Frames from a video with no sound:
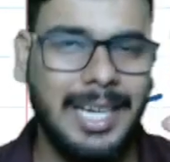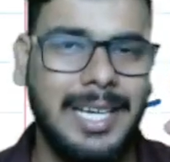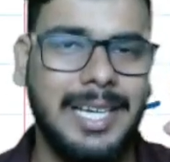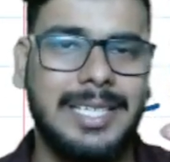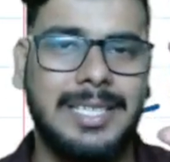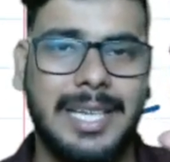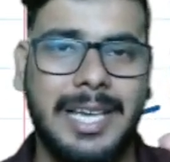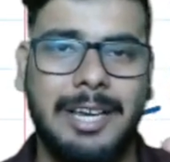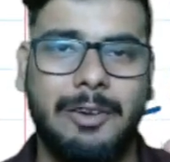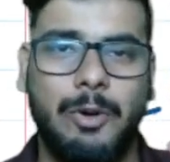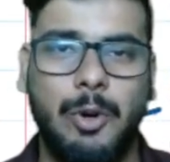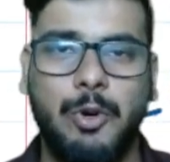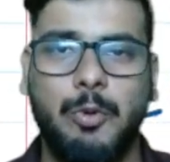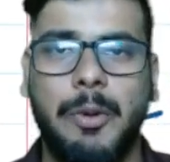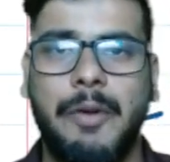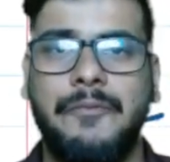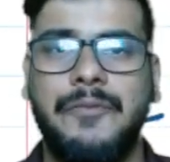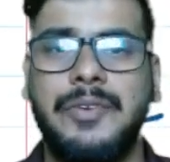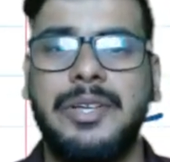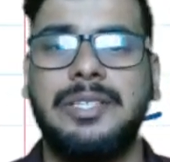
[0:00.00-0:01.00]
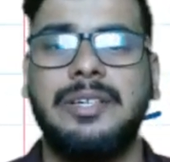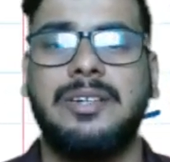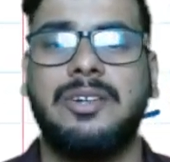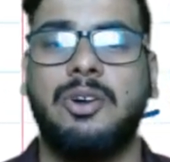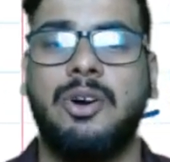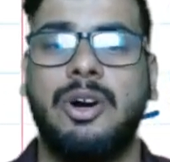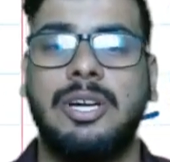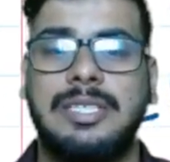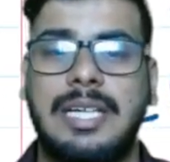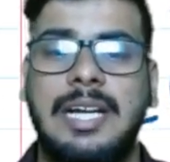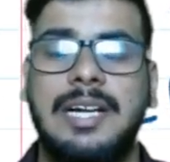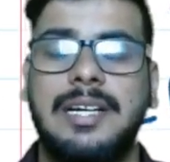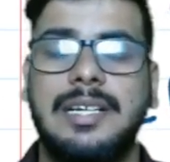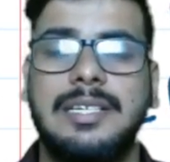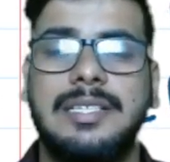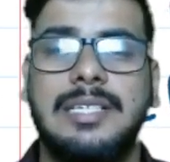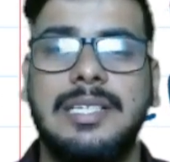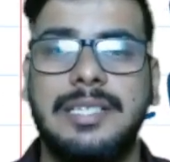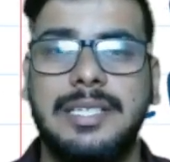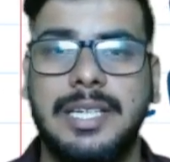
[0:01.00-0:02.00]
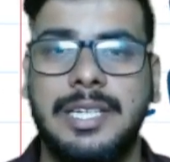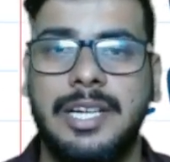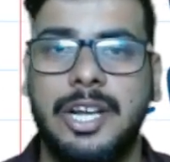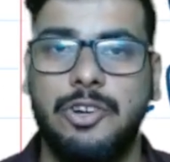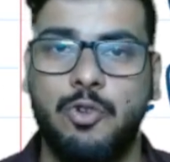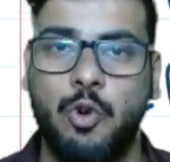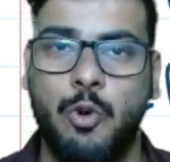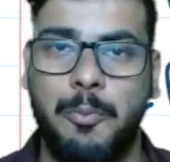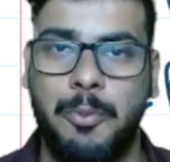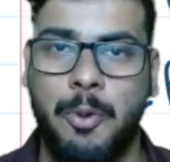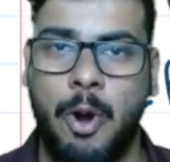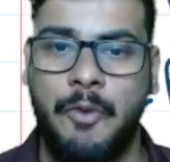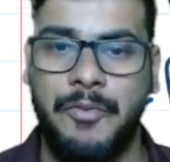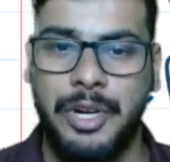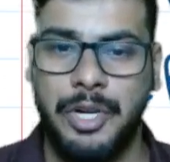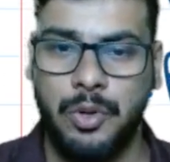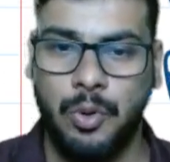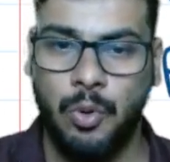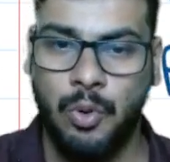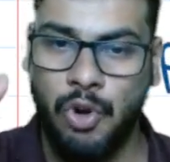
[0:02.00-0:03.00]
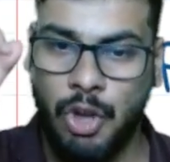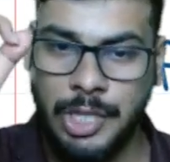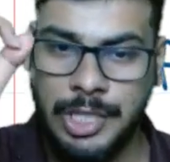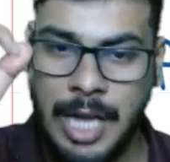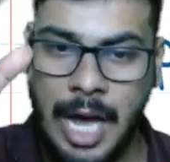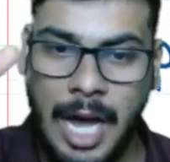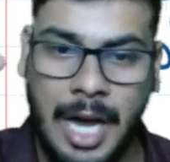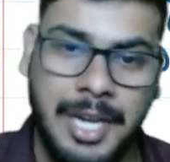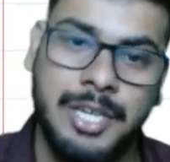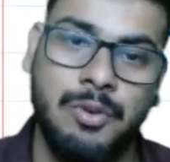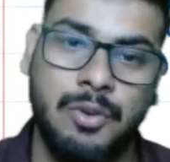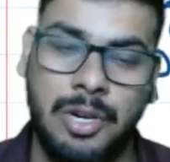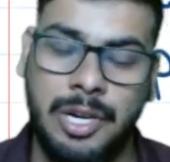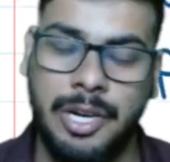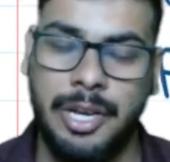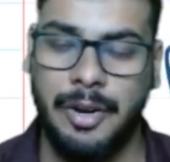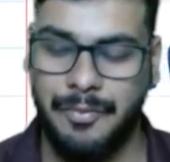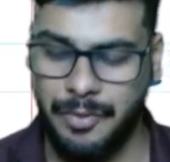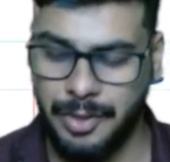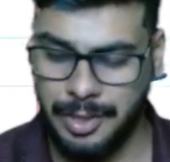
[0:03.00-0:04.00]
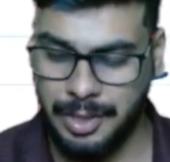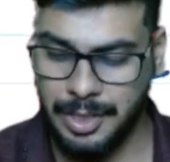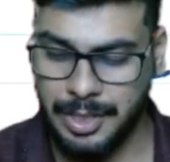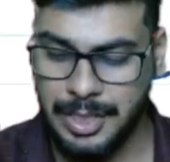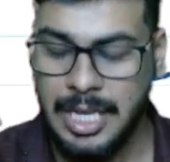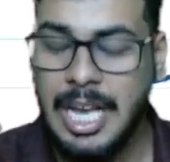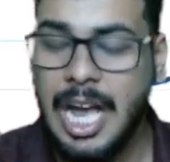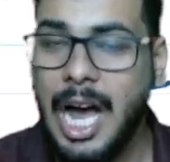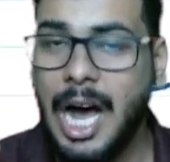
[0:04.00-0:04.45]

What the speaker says: is equal to my fixed cost and results in a no profit, no loss. Are you clear with this?